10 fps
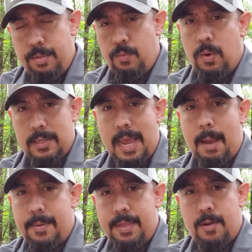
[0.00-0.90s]
what's
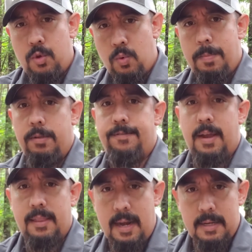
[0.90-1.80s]
happened there and the ripple
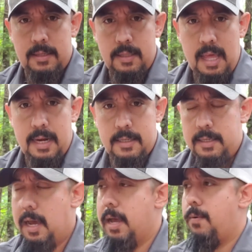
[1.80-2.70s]
effect that it's
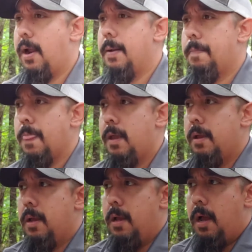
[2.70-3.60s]
done, right?
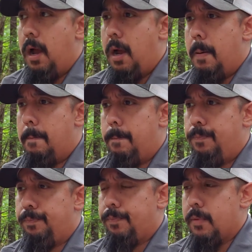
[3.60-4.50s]
Um,
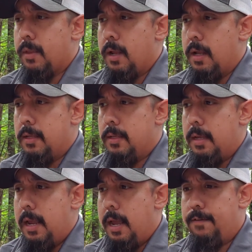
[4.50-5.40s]

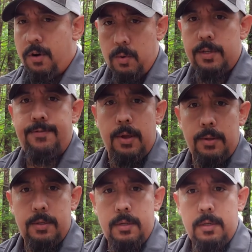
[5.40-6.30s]
and I've always
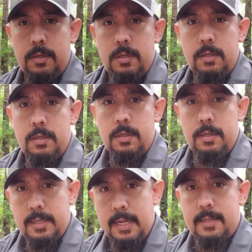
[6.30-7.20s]
felt
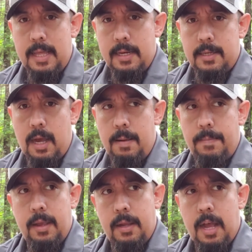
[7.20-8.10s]
since that time
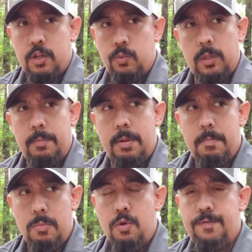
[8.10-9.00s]
that God's really
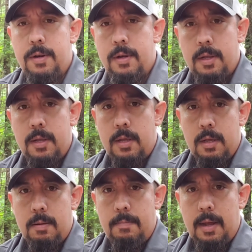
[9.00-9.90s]
been moving
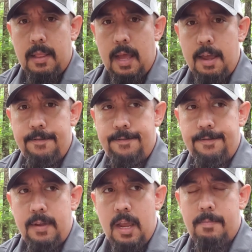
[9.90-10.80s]
my life
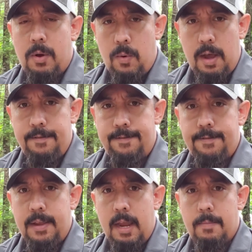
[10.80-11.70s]
and my
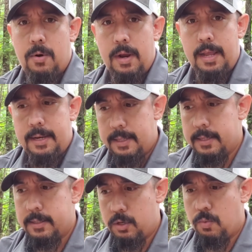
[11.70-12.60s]
wife Amber in
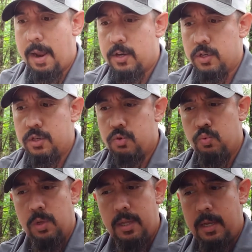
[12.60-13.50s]
this direction, to
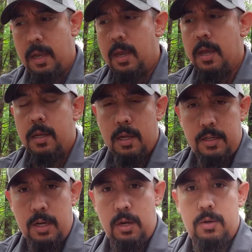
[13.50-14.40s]
really
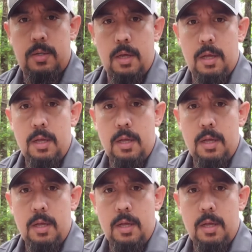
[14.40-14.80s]
continue to